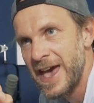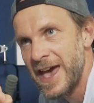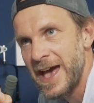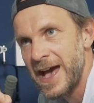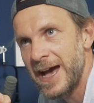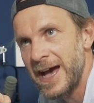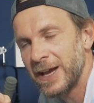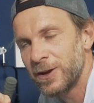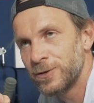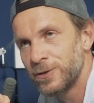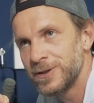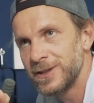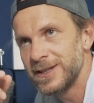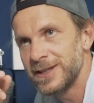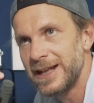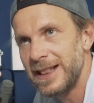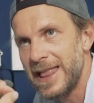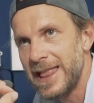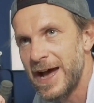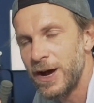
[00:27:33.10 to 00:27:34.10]
I couldn't
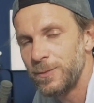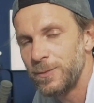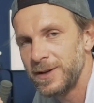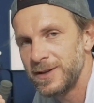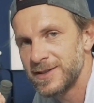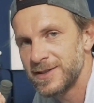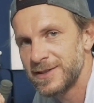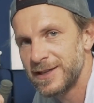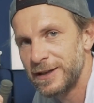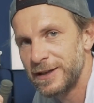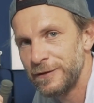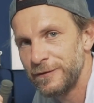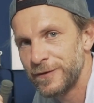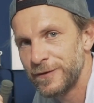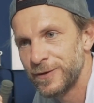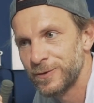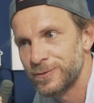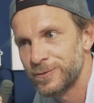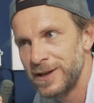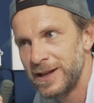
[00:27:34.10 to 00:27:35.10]
allow myself
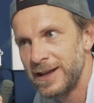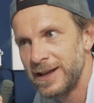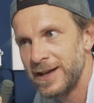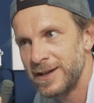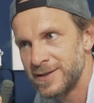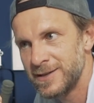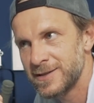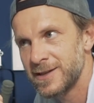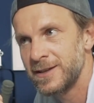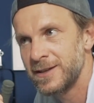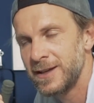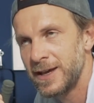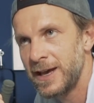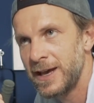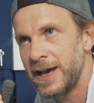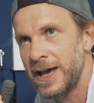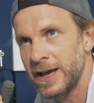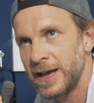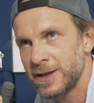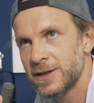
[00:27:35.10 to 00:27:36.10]
to realize that,
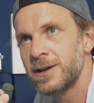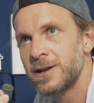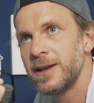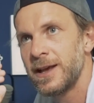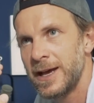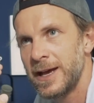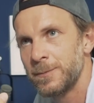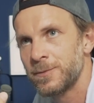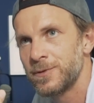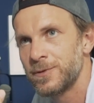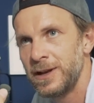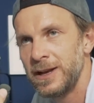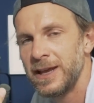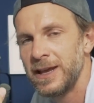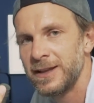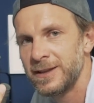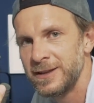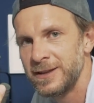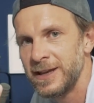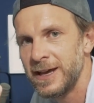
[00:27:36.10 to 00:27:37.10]
yeah, actually I'm really
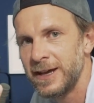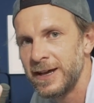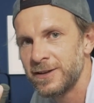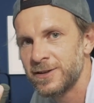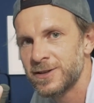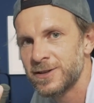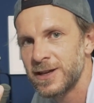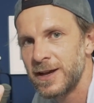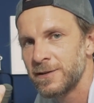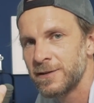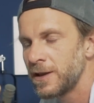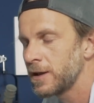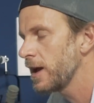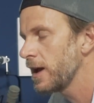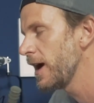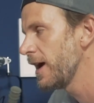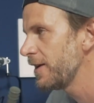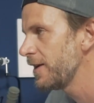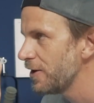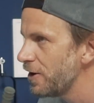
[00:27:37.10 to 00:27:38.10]
at the edge. I was like,
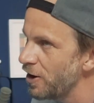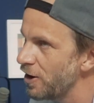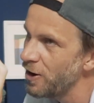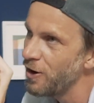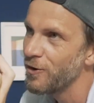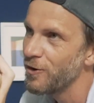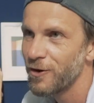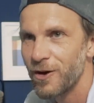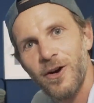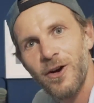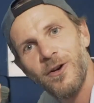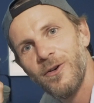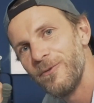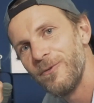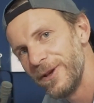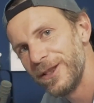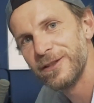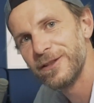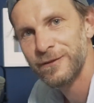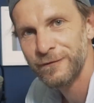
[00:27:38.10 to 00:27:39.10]
oh no, go
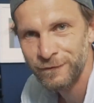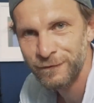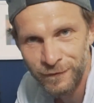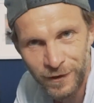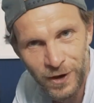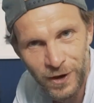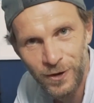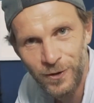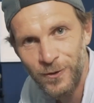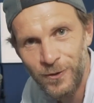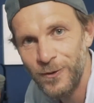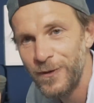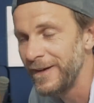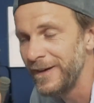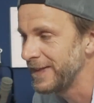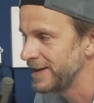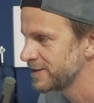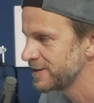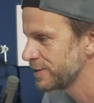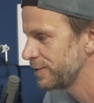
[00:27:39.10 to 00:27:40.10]
with the flow.
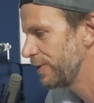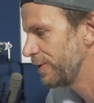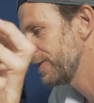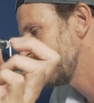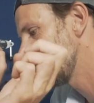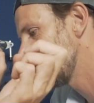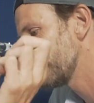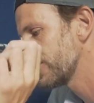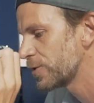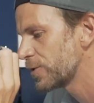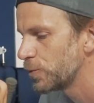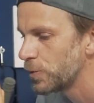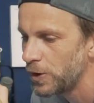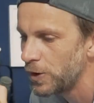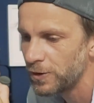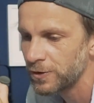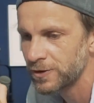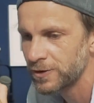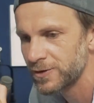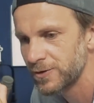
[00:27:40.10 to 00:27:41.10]
And I saw all these other
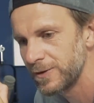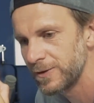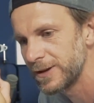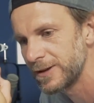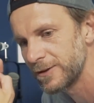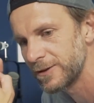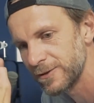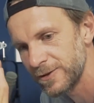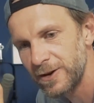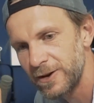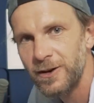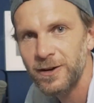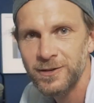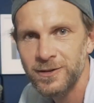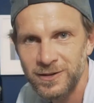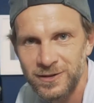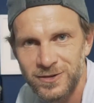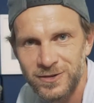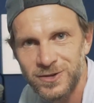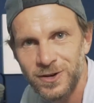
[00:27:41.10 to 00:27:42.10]
walkers with their dogs
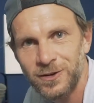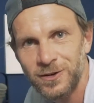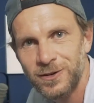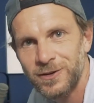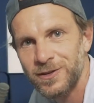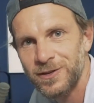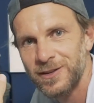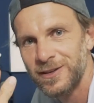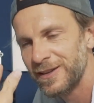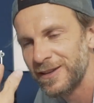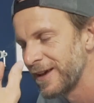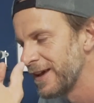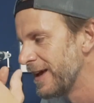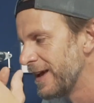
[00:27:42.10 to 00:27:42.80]
and joggers, and